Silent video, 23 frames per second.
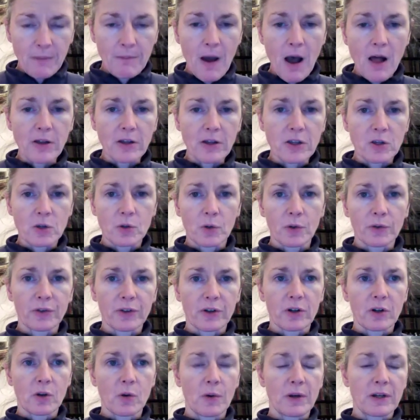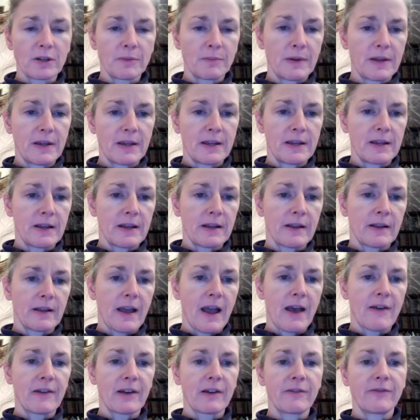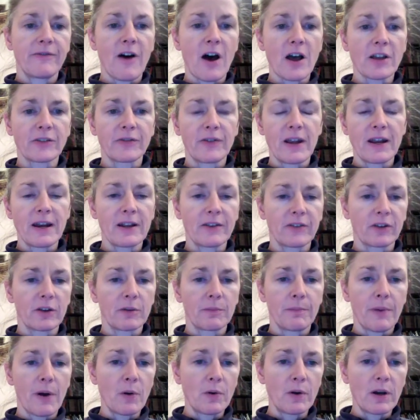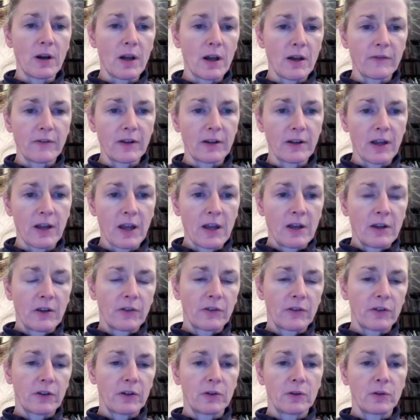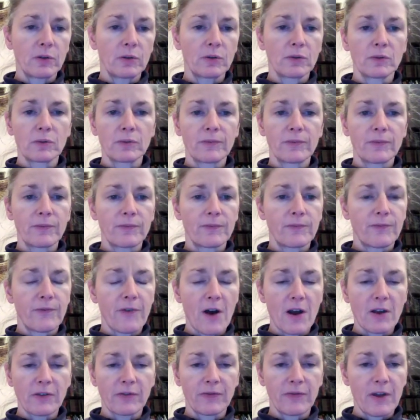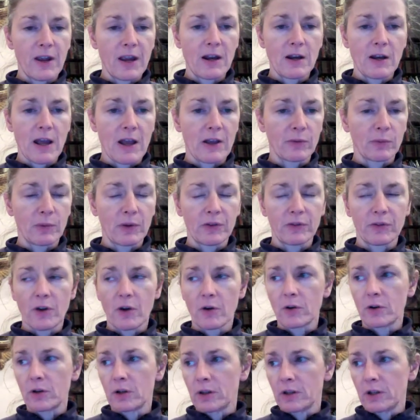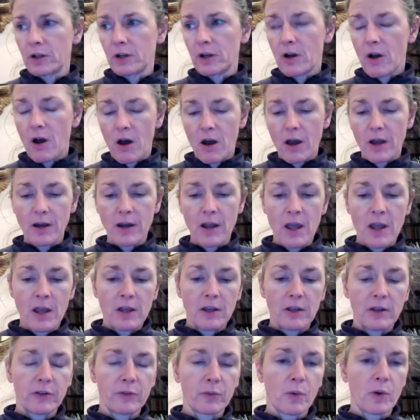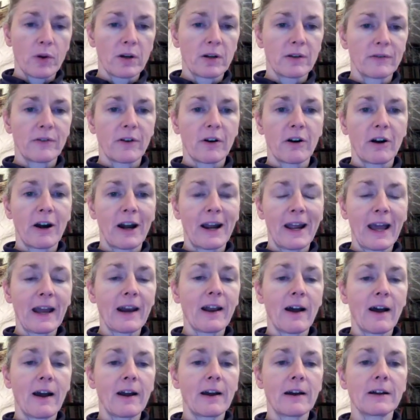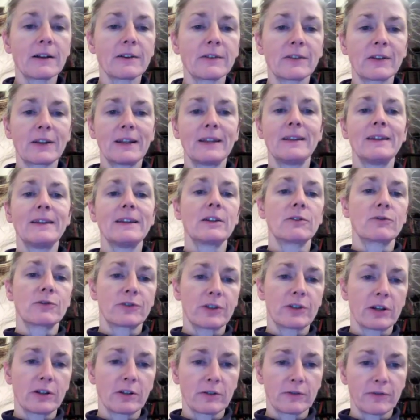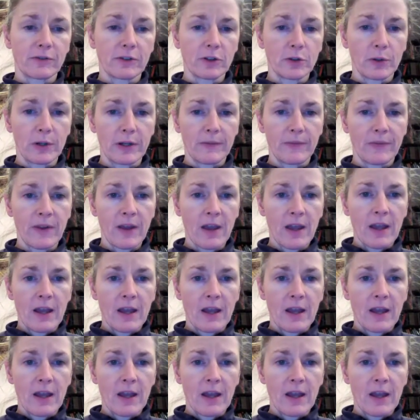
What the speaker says: molecules that are going to be having phosphate as a component of it. So phosphate, as we saw earlier on, is one of our anions in the intracellular fluid.